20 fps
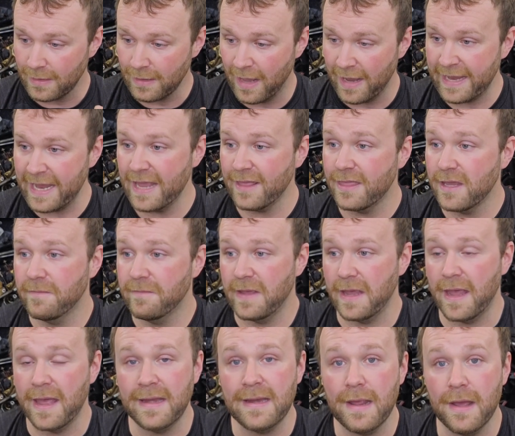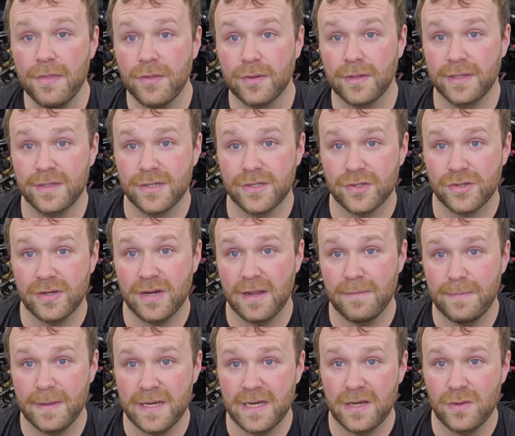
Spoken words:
I can't think of any other industry I've been